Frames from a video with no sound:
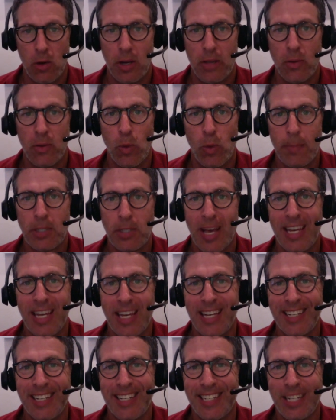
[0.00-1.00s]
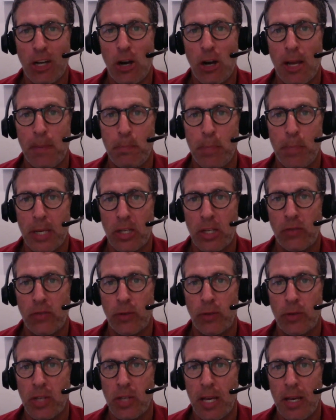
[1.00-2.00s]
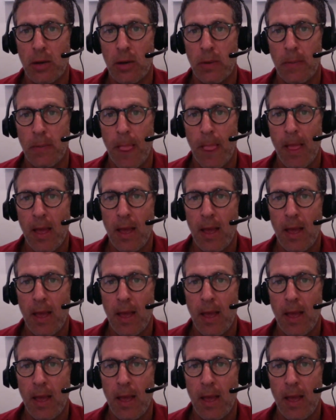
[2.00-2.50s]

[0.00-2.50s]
to the website and click on picks for sale.